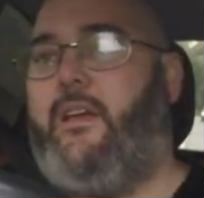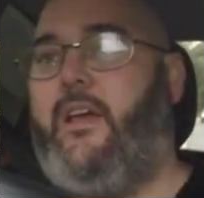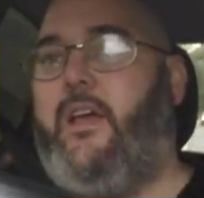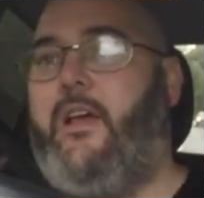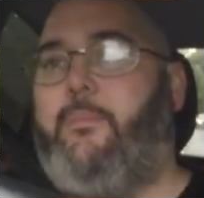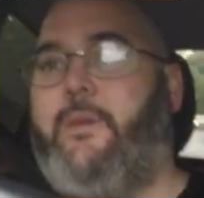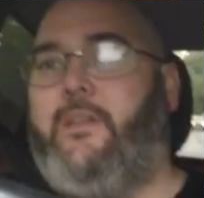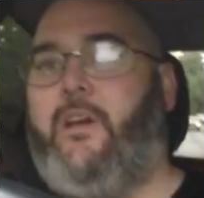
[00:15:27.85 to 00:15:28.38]

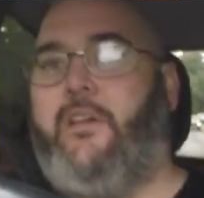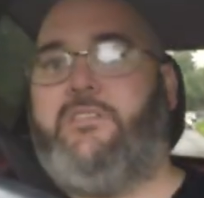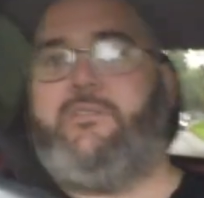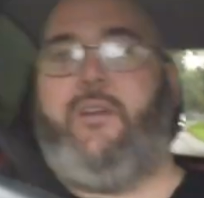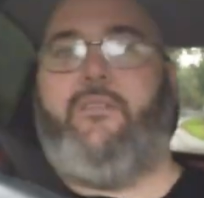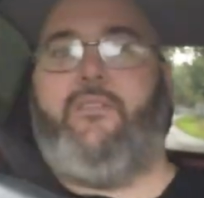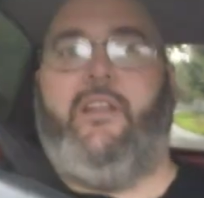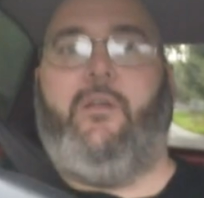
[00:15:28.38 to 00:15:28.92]
It'd be nice
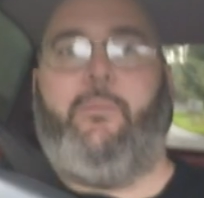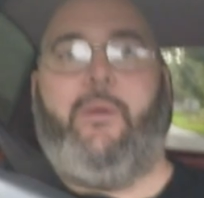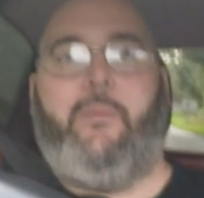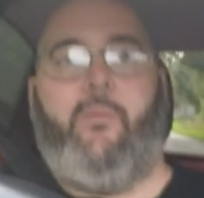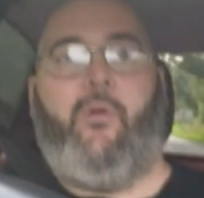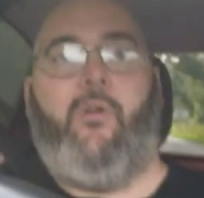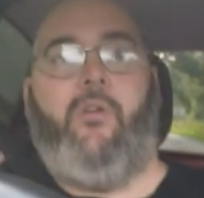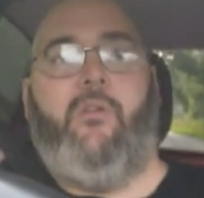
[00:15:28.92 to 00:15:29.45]
to have a little
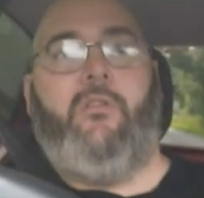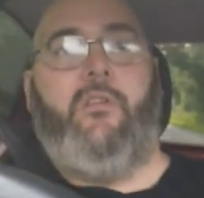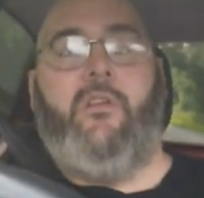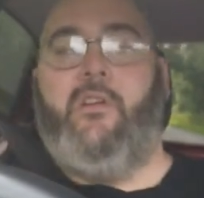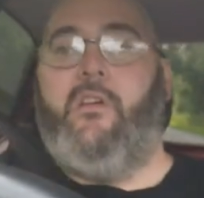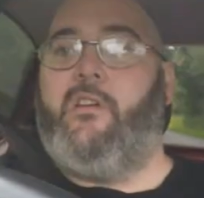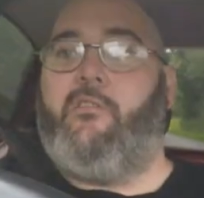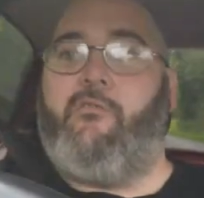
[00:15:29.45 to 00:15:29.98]
bit more
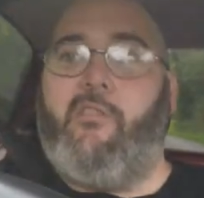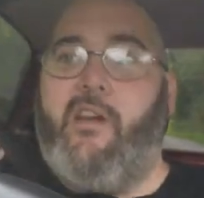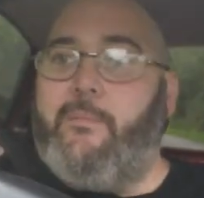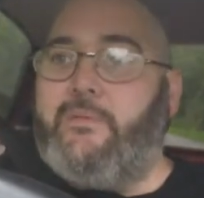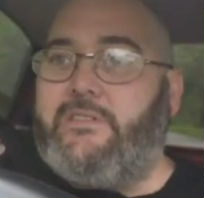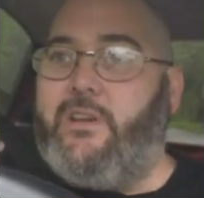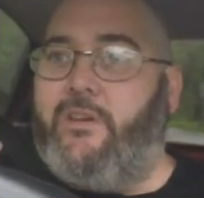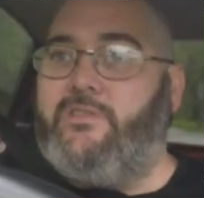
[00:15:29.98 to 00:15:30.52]

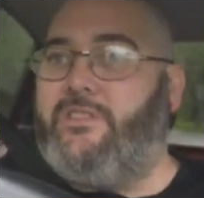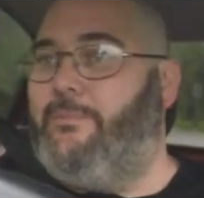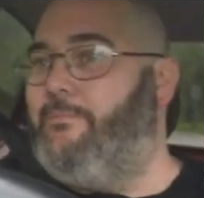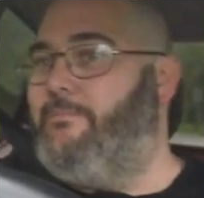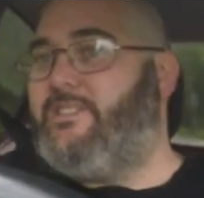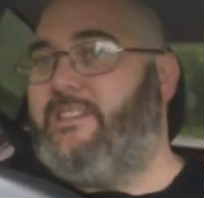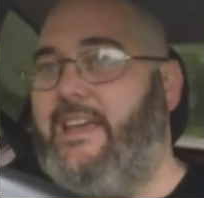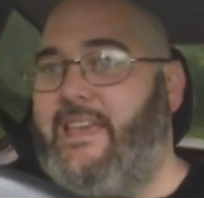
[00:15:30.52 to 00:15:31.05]
grip, so
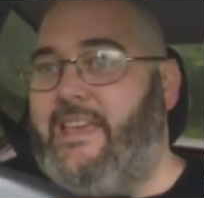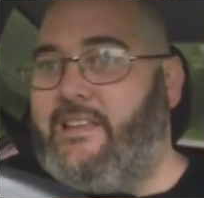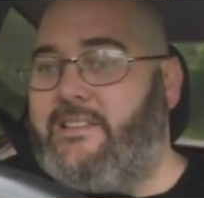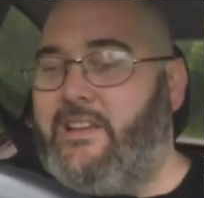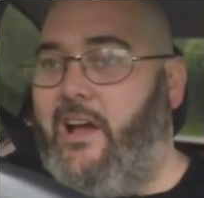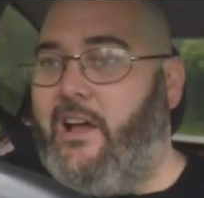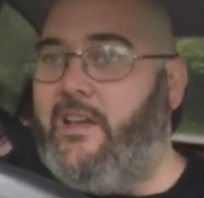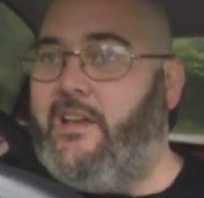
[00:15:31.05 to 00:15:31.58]
some stickier
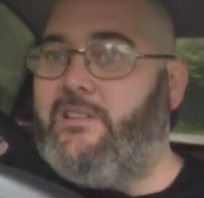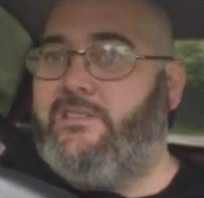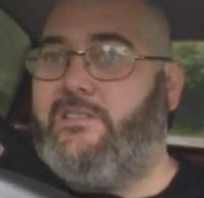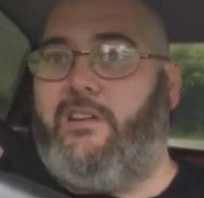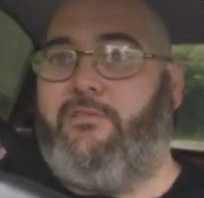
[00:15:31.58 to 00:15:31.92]
tyres.